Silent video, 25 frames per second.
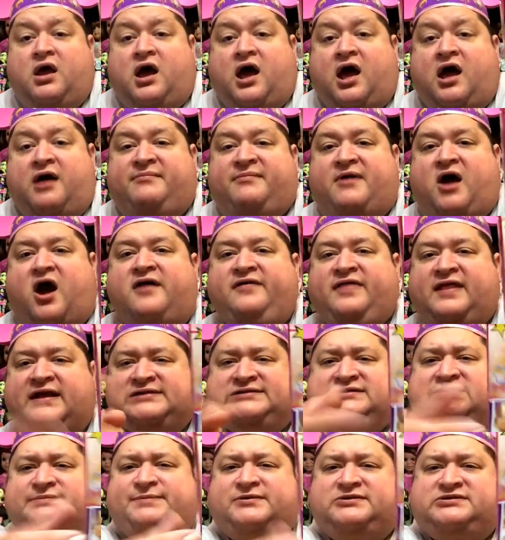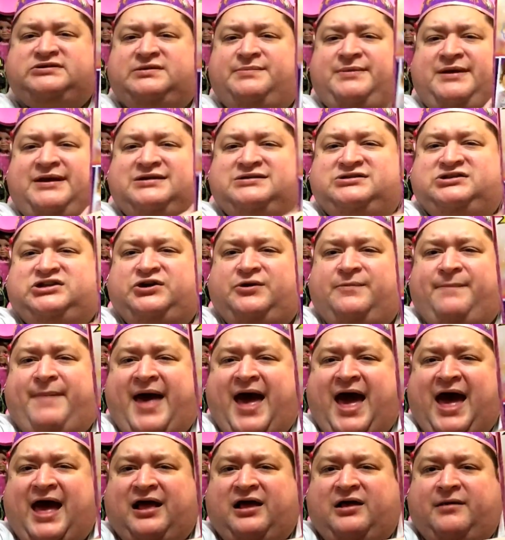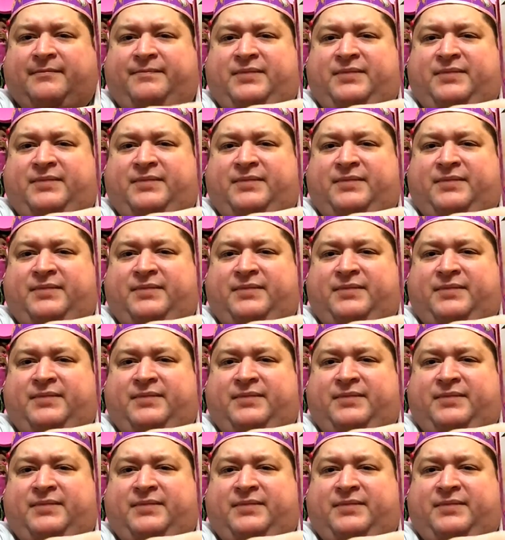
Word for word: Um, are they supposed to be in a two-pack?